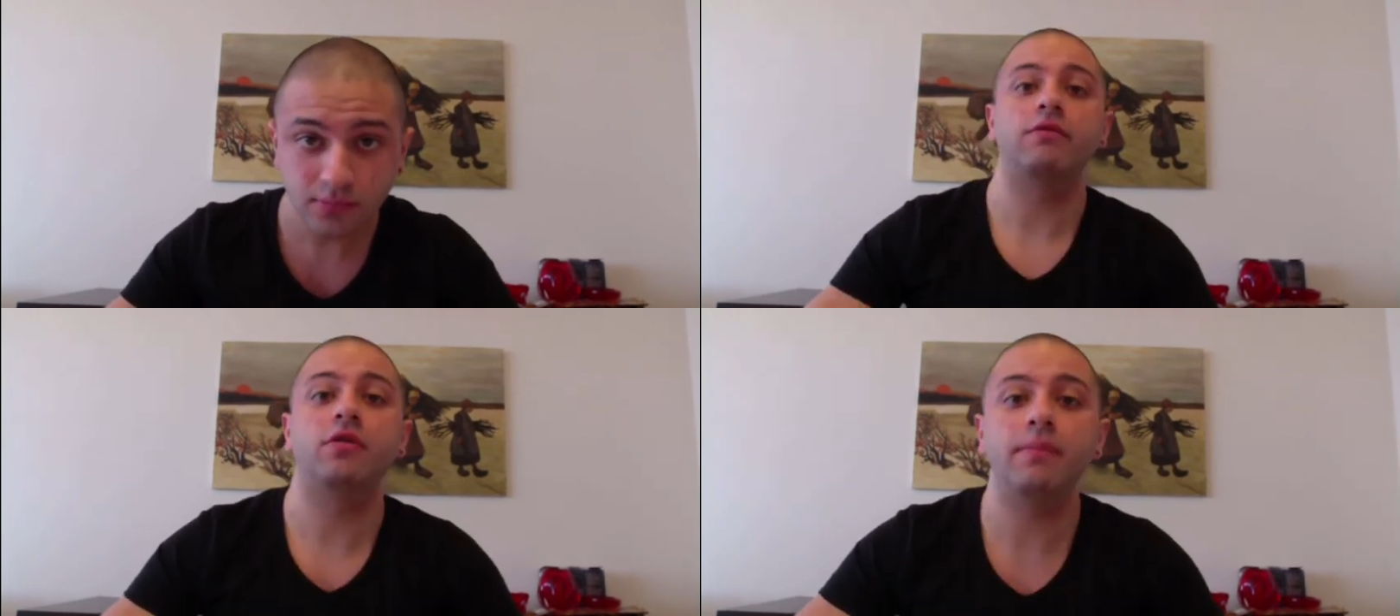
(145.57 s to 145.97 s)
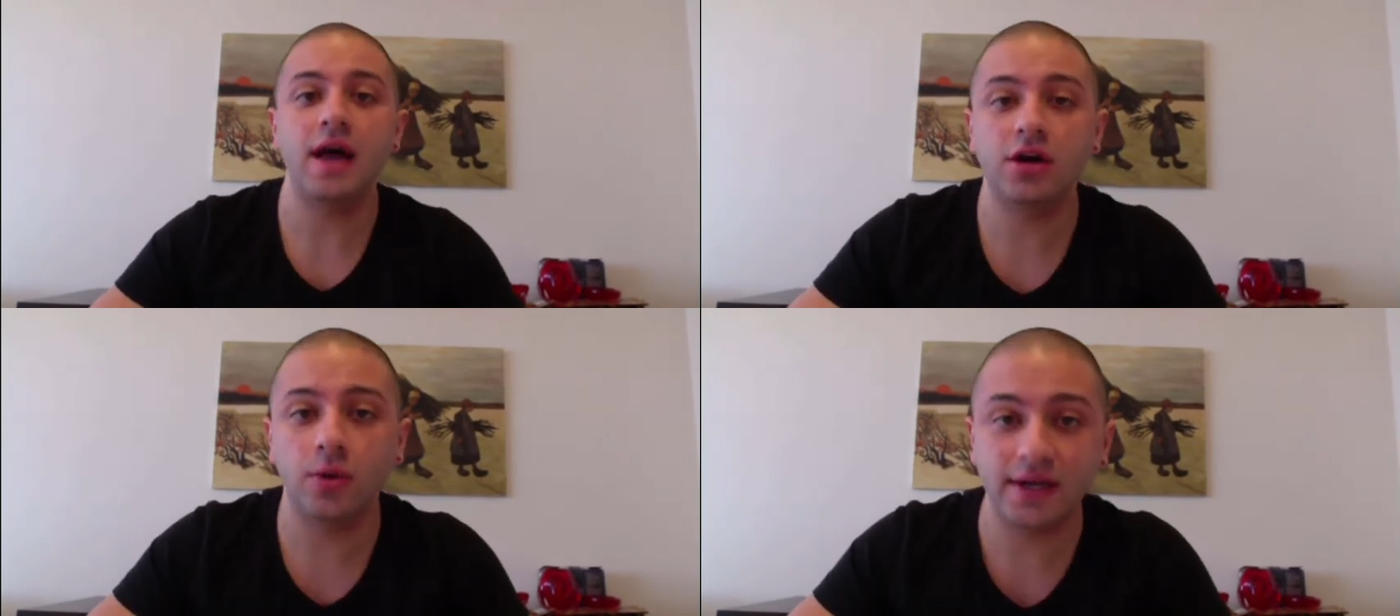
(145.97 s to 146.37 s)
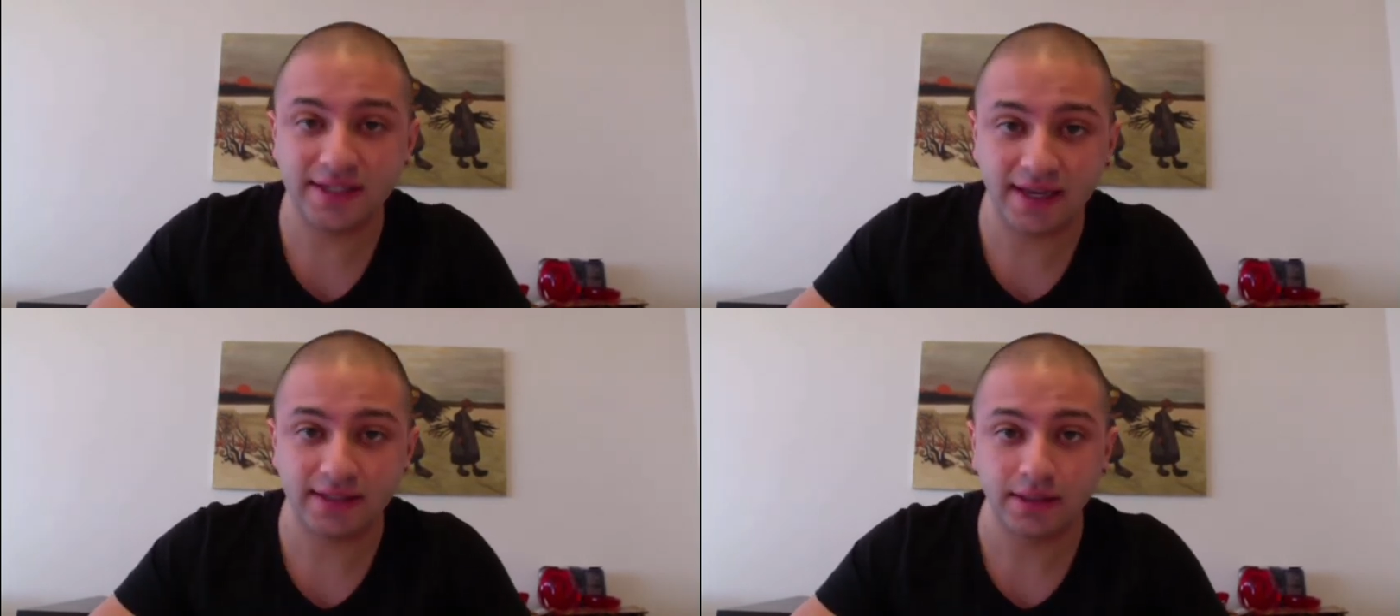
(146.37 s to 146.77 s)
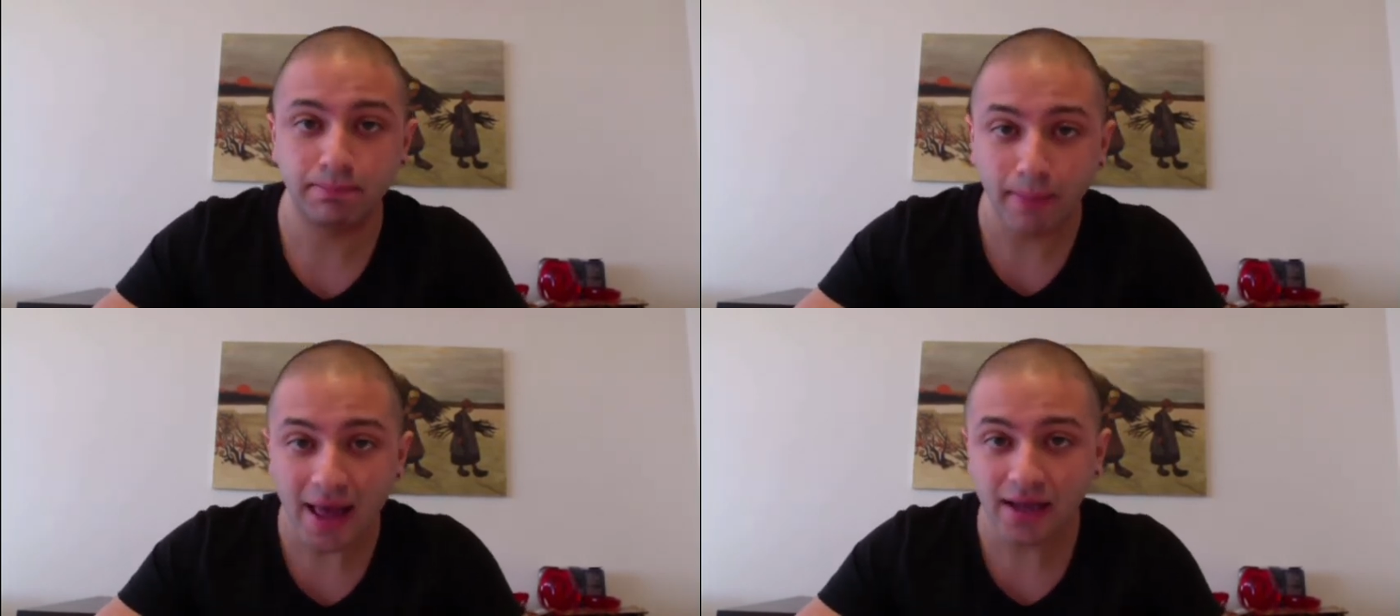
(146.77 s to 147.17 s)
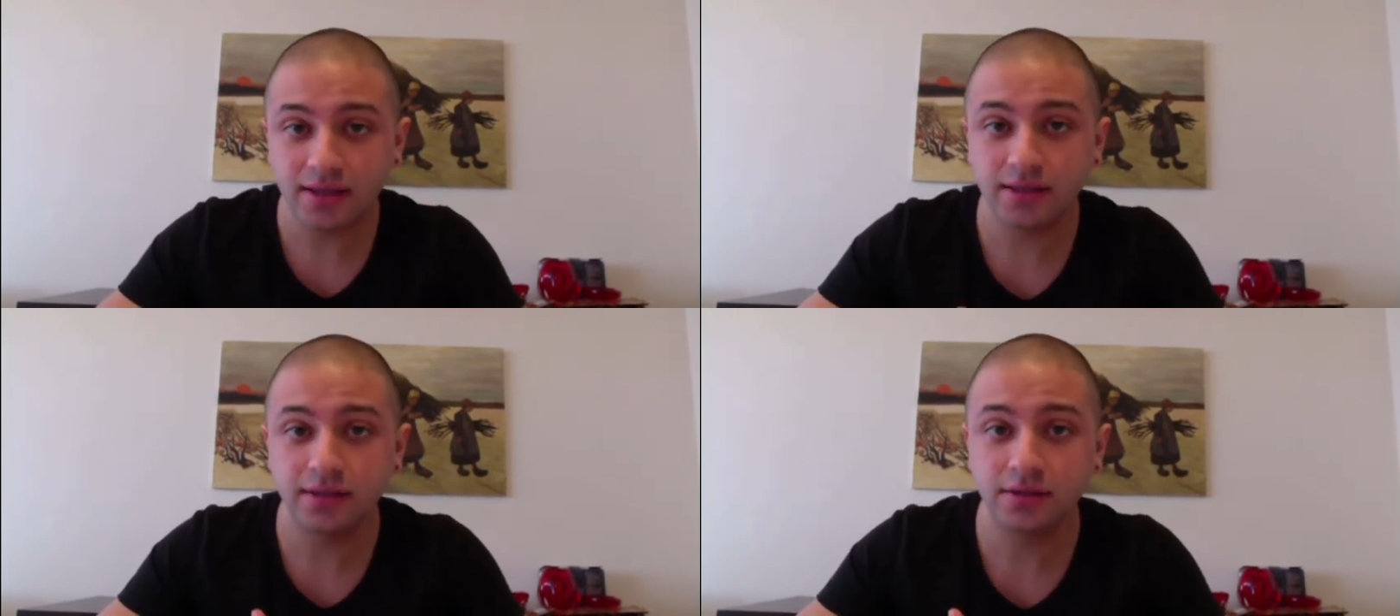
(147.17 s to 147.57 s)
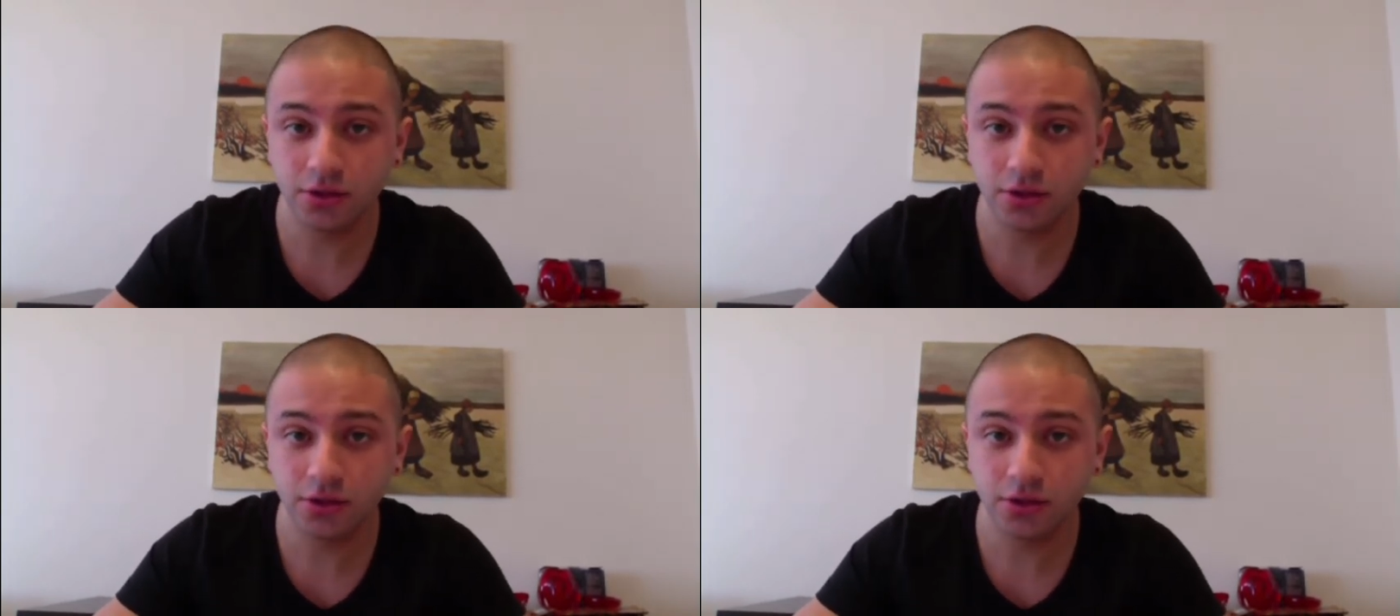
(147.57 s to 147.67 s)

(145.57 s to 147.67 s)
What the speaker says: For Mac OS X, Mac